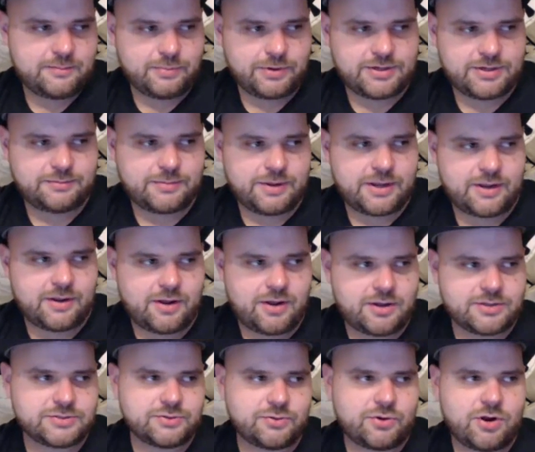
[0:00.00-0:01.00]
But it might
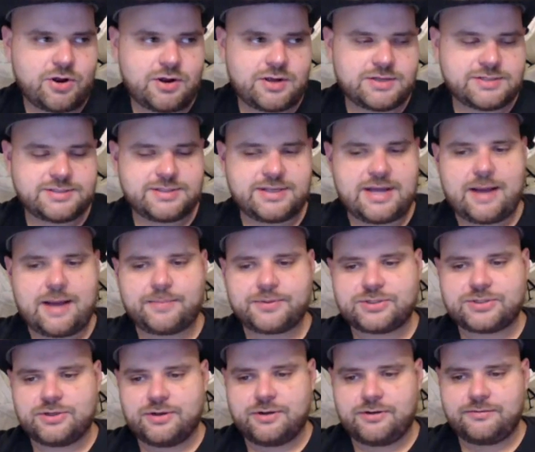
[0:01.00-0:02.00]
also cause the
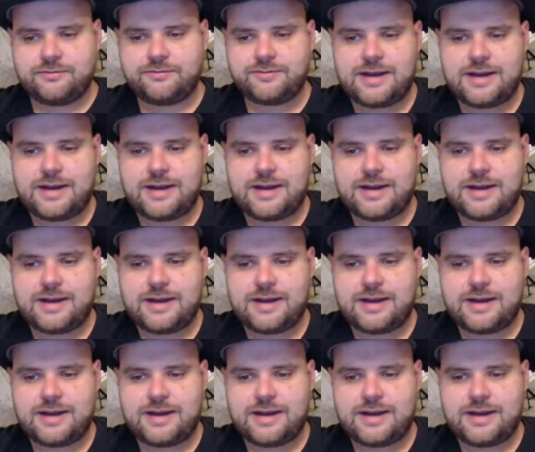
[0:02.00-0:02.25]
option of